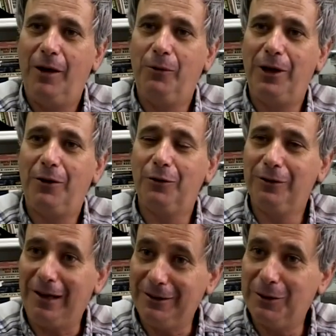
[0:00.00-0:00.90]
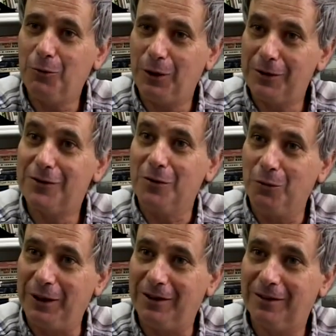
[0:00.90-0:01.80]
and we are conducting once a
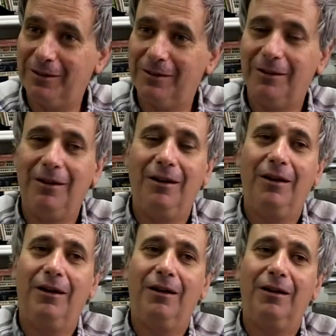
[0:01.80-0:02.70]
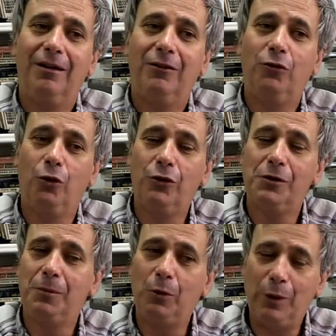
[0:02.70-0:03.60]
week
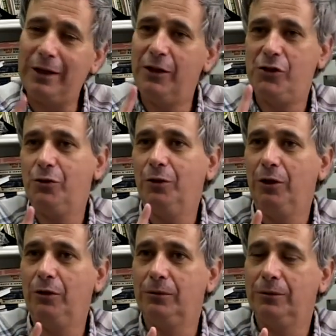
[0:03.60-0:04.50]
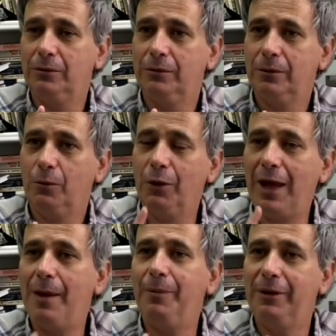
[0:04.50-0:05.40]
talks about one issue alone.
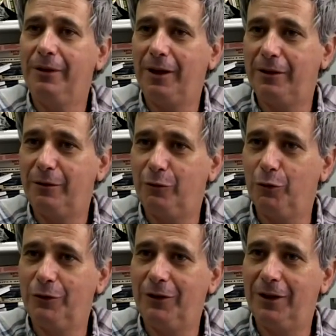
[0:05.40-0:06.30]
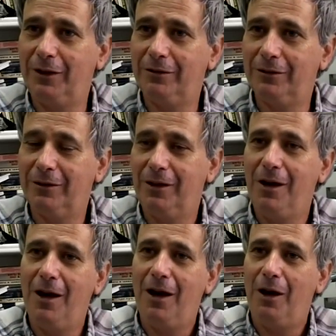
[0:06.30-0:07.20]
What happened in 1948?
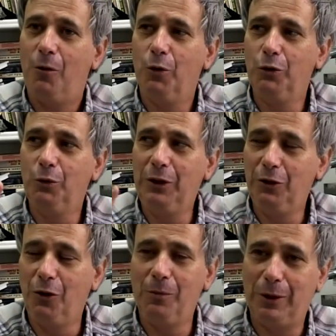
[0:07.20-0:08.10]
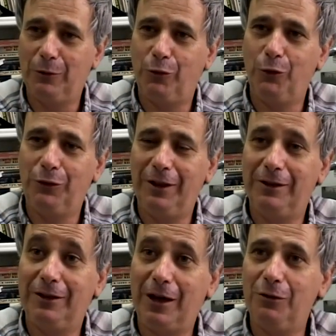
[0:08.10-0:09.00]
What do we know about
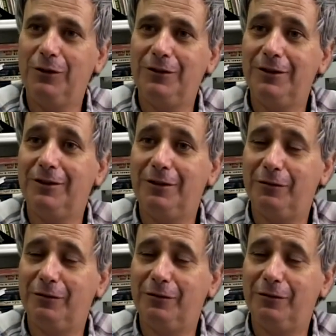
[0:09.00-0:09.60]
48, and how does this